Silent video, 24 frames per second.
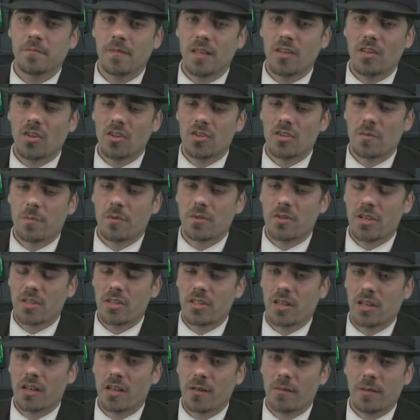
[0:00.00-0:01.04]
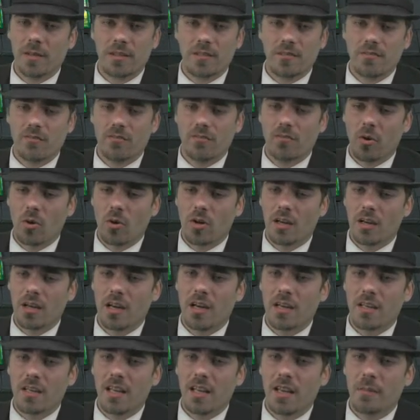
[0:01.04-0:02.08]
Indulgent Patrician going to come in for
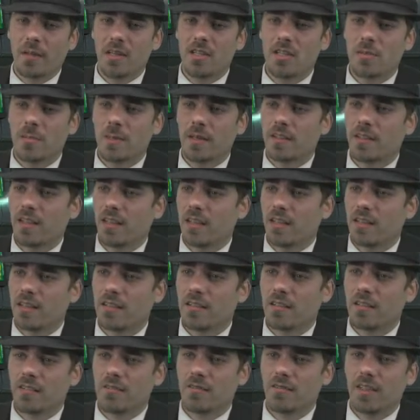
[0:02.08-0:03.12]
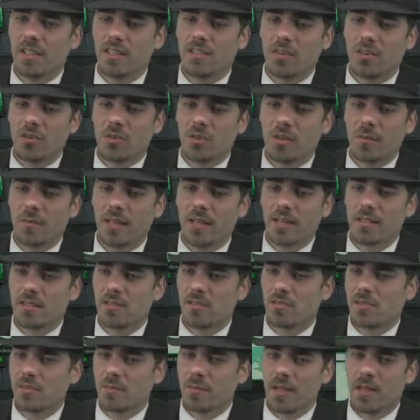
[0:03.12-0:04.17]
a damage, but then veto going to make us
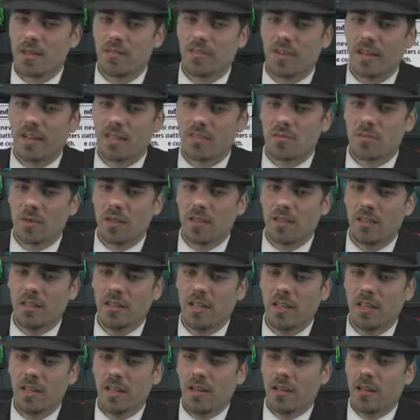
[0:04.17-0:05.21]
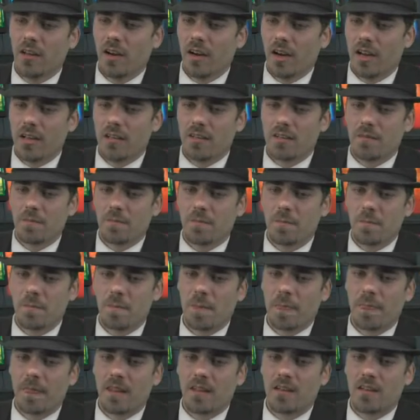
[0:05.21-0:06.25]
lose some life as well. All right.
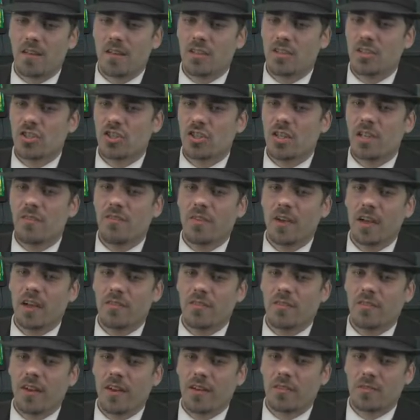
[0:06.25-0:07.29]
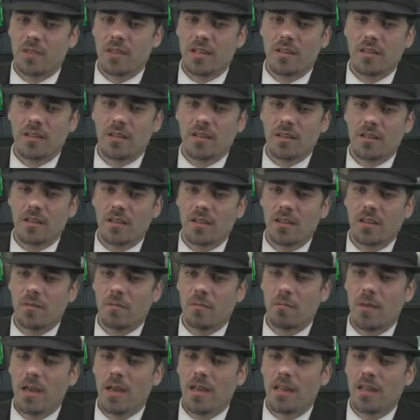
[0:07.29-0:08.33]
Chief of the Foundry.
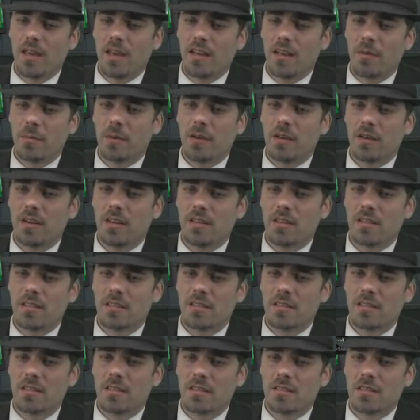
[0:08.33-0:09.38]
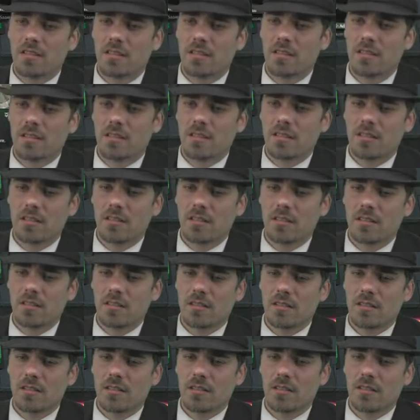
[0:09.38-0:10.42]
Make an appearance.
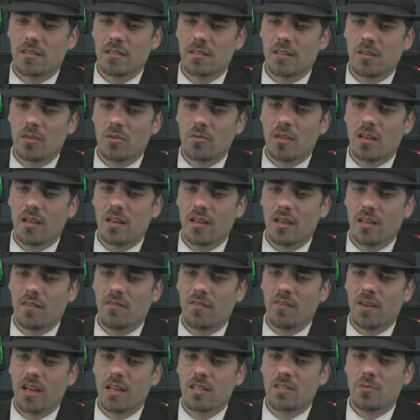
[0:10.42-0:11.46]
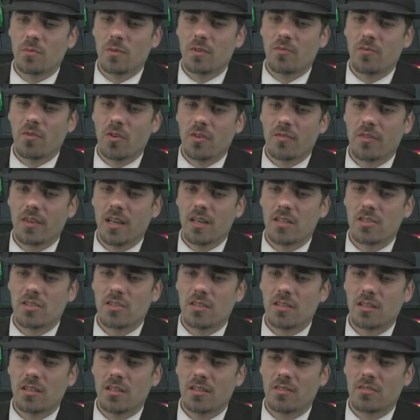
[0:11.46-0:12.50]
Okay, and Vastwood
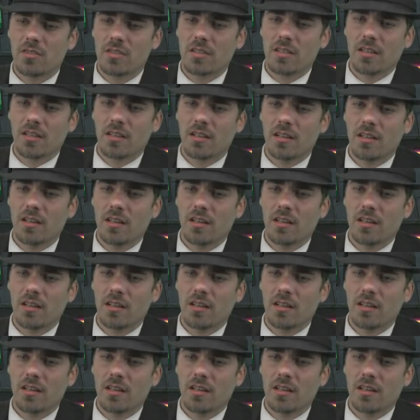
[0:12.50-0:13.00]
Fortification. Interesting.